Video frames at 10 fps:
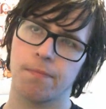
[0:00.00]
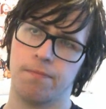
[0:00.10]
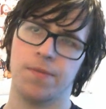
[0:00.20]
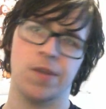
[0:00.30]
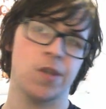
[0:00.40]

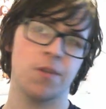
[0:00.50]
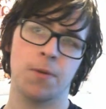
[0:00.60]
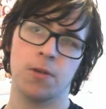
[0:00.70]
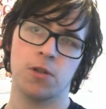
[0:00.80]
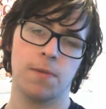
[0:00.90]
Is this
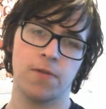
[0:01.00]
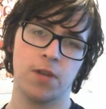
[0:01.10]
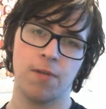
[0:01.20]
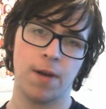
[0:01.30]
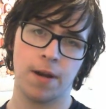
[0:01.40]
supposed to be
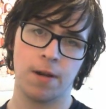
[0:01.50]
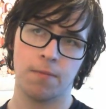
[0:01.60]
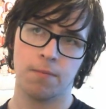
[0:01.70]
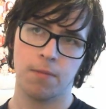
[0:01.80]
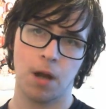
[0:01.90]
funny right now?
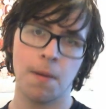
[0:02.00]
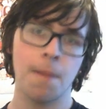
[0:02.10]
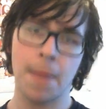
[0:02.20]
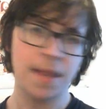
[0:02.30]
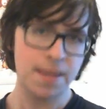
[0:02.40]
Am I
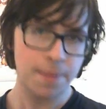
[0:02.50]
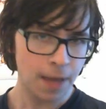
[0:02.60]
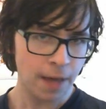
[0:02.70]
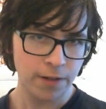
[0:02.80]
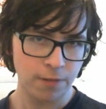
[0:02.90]
meant to be
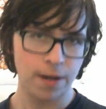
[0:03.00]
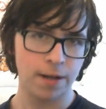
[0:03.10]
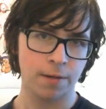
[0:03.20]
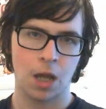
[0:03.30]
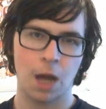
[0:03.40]
laughing right now?